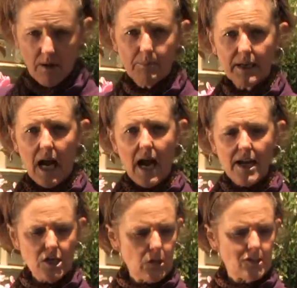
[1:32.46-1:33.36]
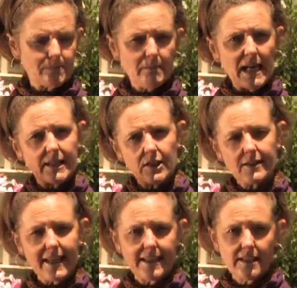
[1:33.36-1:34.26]
but I use my
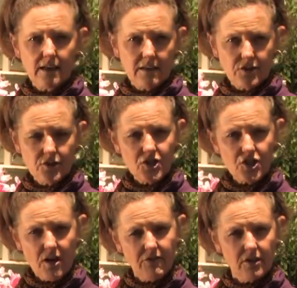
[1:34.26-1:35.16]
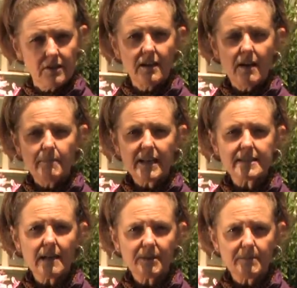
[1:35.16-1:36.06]
little lady gardener shovel
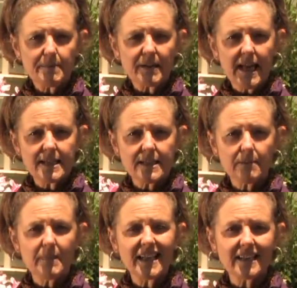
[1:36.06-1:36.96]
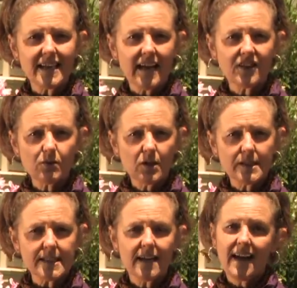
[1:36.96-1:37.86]
because I'm going to be planting mainly
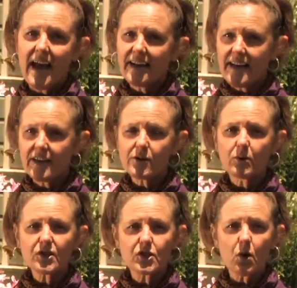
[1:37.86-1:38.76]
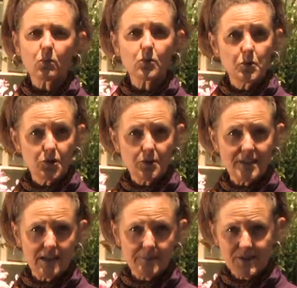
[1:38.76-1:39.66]
annuals and annuals don't root too
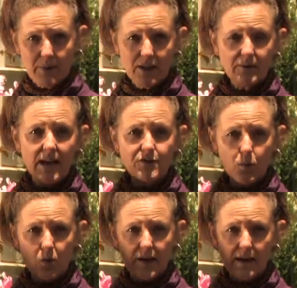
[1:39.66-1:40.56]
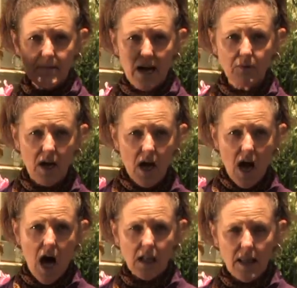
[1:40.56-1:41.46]
deep so I don't have to worry about
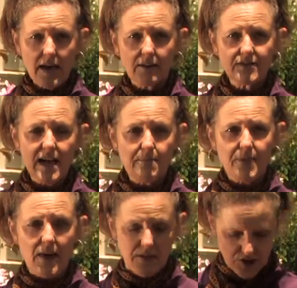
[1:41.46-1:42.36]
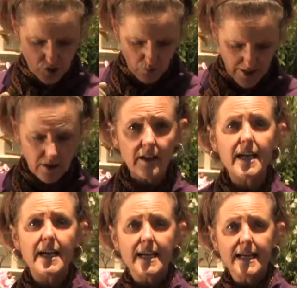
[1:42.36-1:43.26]
a lot of depth and this soil
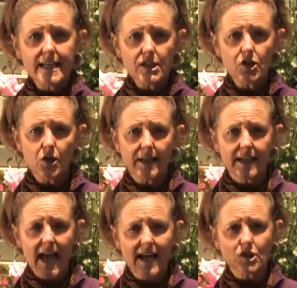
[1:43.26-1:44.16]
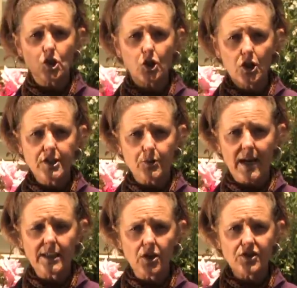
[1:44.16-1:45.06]
is good it has good
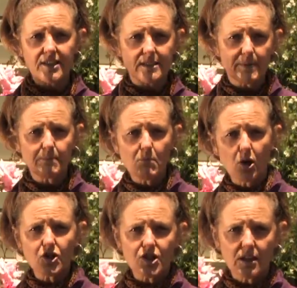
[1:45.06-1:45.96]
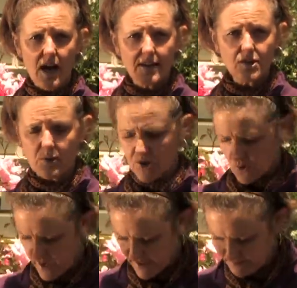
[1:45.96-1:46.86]
drainage it's been mulched a lot so it's
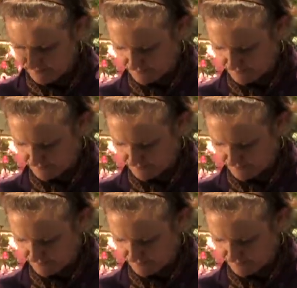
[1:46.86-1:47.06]
great